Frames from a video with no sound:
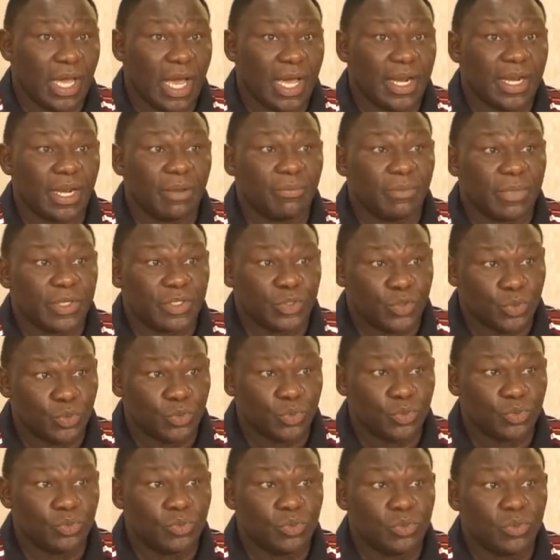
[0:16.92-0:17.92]
And number
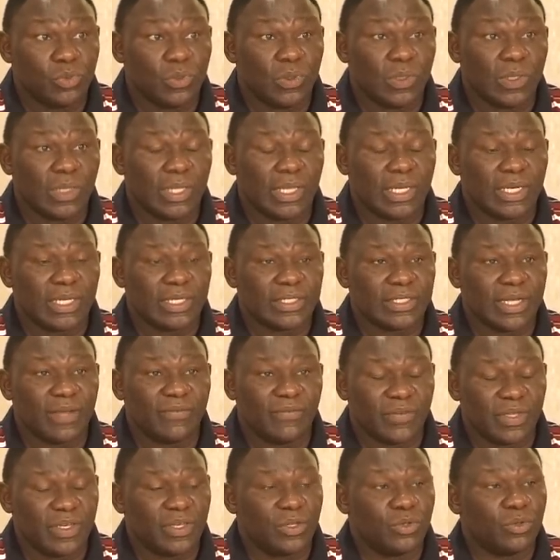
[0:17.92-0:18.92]
two, there is a
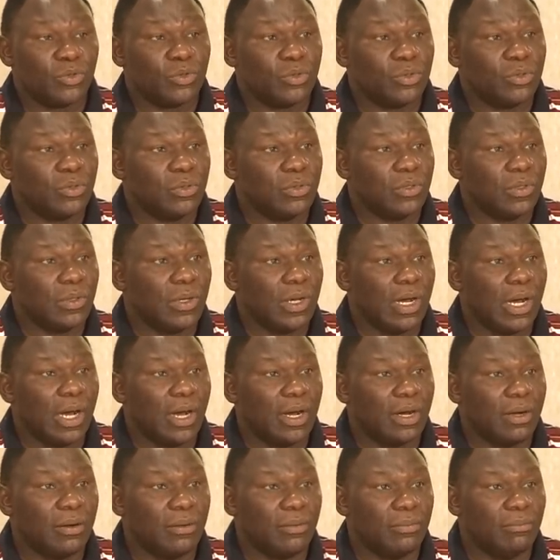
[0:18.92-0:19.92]
video
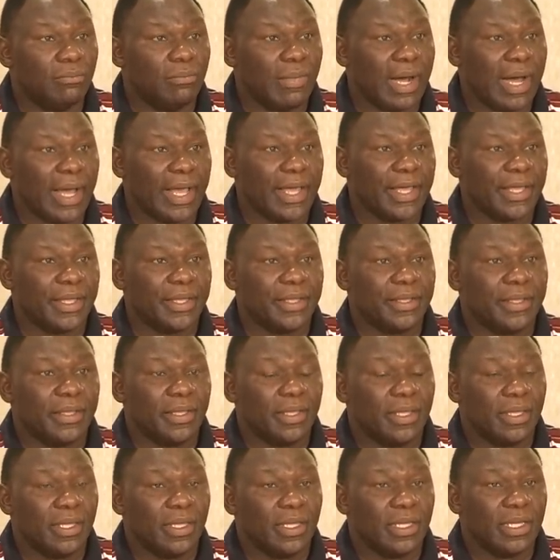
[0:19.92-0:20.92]
by
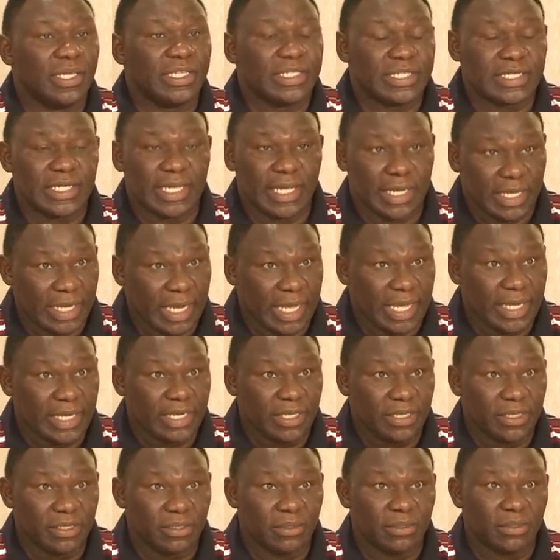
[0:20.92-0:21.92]

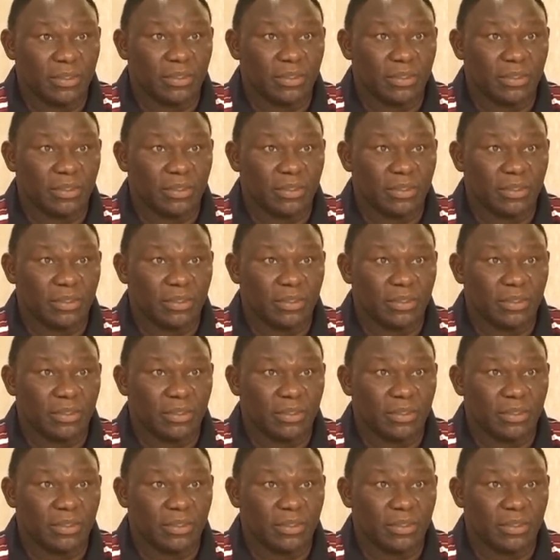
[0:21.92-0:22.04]
CNN,